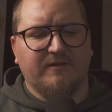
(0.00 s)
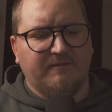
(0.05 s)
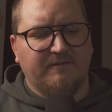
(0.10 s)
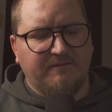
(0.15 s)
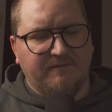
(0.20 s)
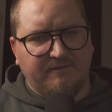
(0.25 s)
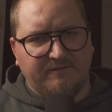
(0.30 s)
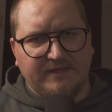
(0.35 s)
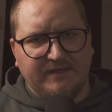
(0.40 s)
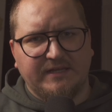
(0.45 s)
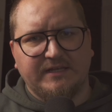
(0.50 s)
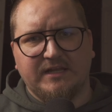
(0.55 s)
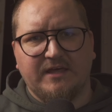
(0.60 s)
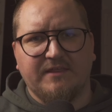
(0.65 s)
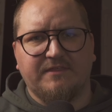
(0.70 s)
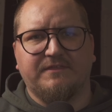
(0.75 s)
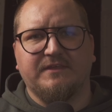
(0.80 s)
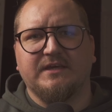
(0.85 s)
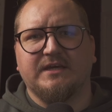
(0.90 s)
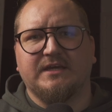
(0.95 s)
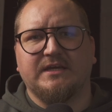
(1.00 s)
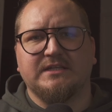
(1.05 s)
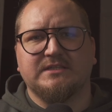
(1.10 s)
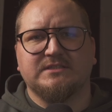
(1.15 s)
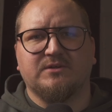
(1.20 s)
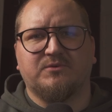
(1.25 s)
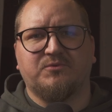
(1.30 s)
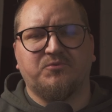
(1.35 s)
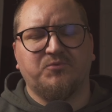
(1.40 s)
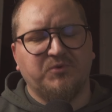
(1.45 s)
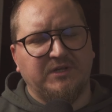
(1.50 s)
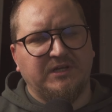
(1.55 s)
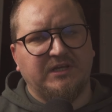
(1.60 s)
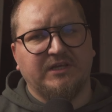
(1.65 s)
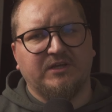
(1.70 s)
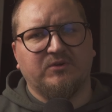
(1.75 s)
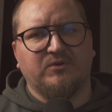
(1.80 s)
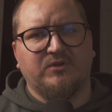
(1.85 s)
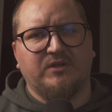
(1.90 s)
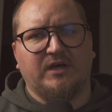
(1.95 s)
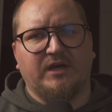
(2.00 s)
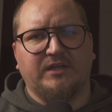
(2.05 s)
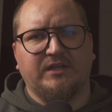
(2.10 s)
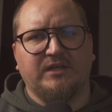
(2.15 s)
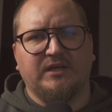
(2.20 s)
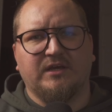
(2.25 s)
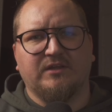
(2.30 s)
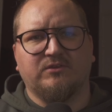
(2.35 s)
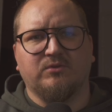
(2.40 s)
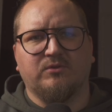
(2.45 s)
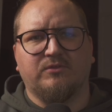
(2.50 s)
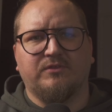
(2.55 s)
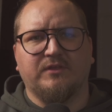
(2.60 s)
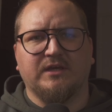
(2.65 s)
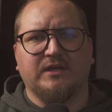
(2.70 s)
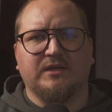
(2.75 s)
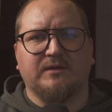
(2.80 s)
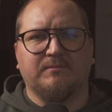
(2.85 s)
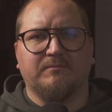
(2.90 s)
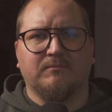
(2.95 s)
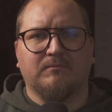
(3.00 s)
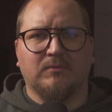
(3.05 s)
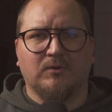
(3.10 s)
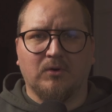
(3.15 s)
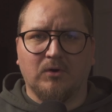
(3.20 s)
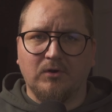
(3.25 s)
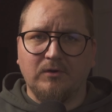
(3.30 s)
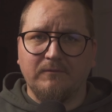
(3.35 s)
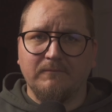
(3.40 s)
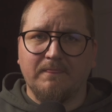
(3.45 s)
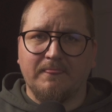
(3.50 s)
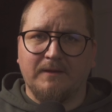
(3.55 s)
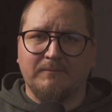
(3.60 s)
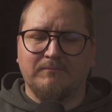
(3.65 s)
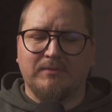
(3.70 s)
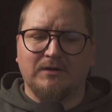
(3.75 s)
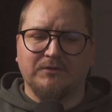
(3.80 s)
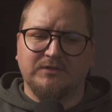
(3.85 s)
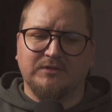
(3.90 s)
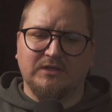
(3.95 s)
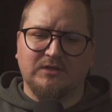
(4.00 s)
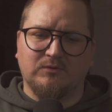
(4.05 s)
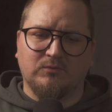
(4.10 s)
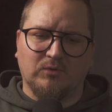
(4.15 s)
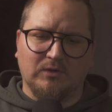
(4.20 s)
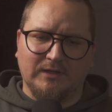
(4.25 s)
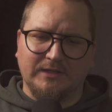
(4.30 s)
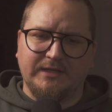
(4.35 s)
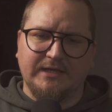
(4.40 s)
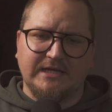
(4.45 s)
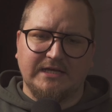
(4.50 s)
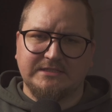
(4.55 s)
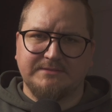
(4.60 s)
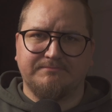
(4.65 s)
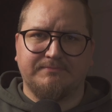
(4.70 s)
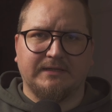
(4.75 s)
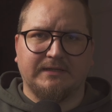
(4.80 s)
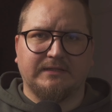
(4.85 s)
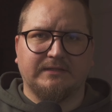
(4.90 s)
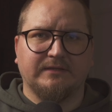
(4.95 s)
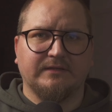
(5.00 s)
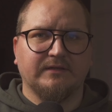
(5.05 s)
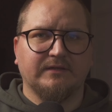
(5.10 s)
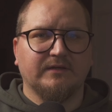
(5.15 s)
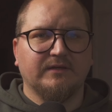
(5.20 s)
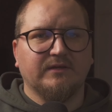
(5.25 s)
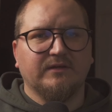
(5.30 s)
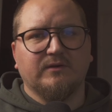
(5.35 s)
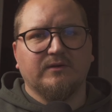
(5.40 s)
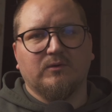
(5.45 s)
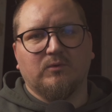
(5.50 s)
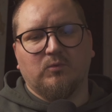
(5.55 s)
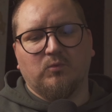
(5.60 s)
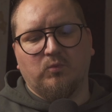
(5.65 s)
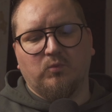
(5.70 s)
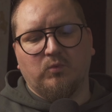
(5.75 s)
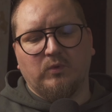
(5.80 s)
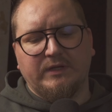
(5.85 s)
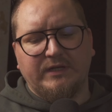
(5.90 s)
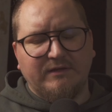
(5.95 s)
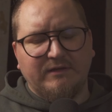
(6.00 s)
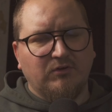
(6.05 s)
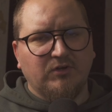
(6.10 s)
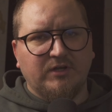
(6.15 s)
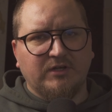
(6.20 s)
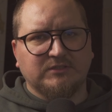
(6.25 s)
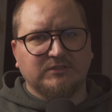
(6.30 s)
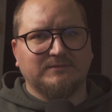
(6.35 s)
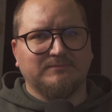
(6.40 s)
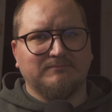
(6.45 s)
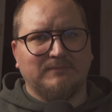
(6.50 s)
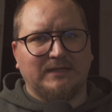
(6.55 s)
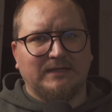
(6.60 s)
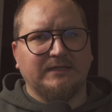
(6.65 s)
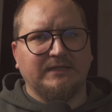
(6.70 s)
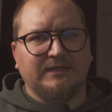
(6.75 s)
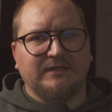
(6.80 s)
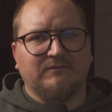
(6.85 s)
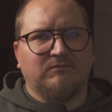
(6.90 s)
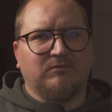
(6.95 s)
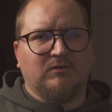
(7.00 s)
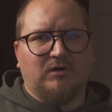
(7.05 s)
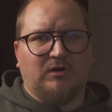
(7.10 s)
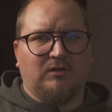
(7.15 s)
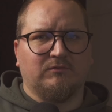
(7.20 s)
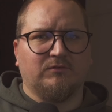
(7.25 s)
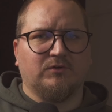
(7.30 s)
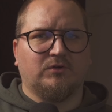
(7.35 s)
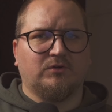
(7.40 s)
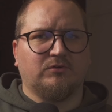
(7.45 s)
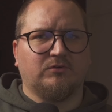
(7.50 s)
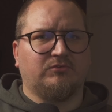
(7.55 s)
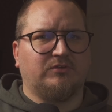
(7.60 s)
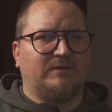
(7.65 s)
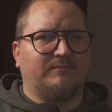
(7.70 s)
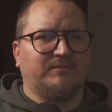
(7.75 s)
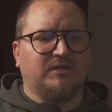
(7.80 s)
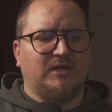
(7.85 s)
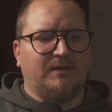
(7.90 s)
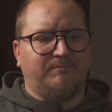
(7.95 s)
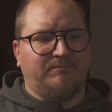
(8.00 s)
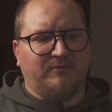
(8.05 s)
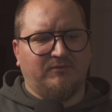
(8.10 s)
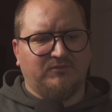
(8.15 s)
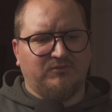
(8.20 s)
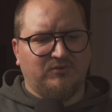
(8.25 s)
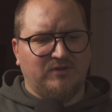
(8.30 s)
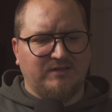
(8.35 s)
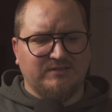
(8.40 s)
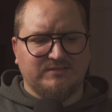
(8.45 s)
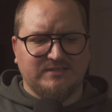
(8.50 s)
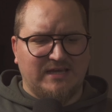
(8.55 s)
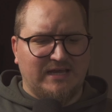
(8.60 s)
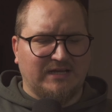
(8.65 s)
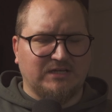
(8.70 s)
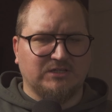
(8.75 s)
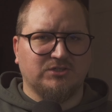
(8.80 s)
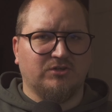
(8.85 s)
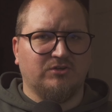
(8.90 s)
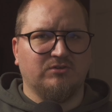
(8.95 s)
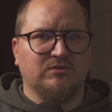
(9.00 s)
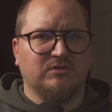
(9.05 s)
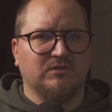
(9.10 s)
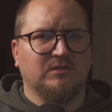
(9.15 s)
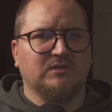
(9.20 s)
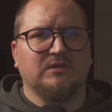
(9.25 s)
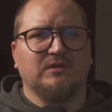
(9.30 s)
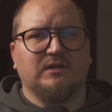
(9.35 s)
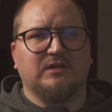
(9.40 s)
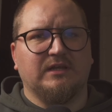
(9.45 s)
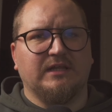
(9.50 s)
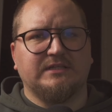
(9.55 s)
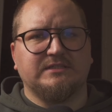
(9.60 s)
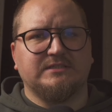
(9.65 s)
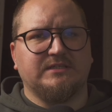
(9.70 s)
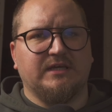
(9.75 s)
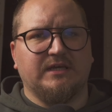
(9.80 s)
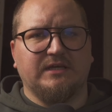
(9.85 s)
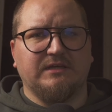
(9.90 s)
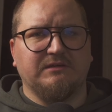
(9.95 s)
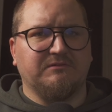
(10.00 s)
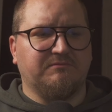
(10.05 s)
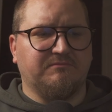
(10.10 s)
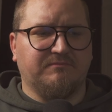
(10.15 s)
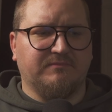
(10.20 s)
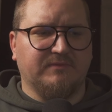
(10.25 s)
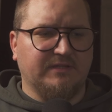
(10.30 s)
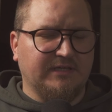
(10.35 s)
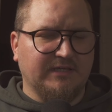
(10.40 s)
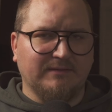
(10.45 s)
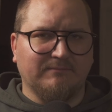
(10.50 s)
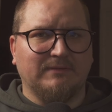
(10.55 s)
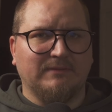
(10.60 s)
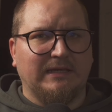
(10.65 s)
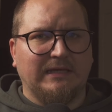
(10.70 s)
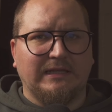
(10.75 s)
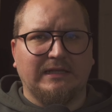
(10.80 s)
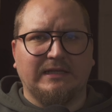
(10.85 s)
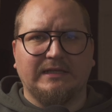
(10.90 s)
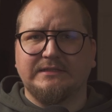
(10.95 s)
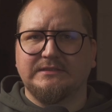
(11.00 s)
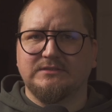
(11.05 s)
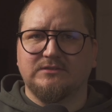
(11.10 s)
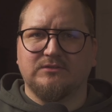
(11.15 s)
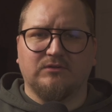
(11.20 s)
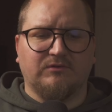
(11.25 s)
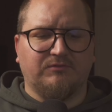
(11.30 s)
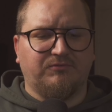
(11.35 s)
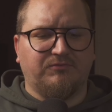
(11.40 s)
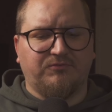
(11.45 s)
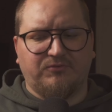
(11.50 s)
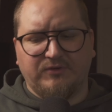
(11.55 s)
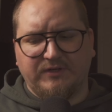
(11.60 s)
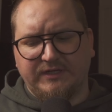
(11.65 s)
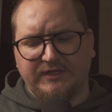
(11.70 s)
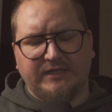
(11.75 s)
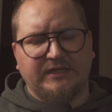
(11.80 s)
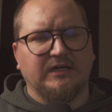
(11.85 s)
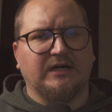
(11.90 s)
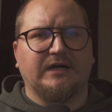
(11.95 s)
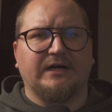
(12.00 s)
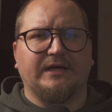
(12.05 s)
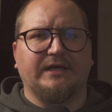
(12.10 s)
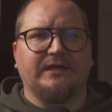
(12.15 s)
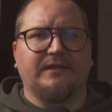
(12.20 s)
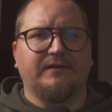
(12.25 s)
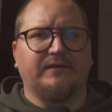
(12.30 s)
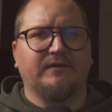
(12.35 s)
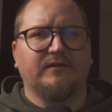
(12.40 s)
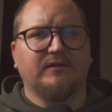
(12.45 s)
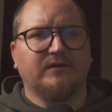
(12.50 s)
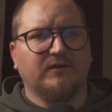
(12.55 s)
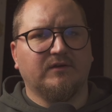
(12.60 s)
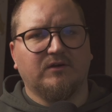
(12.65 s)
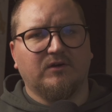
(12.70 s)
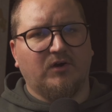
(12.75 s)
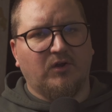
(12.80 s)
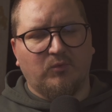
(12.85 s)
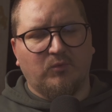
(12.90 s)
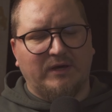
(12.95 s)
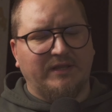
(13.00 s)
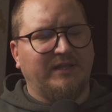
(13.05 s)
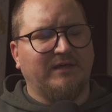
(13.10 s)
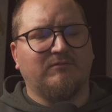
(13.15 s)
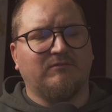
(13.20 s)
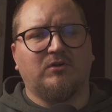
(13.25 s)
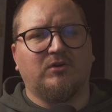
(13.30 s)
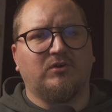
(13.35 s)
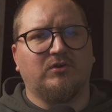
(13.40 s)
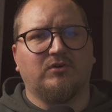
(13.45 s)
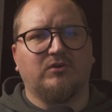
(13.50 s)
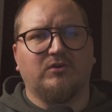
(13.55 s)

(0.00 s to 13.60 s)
then I think it's a really good idea to think more about the quality aspect. Whenever there's money involved or some type of transaction, let's say email list or free guide or whatever,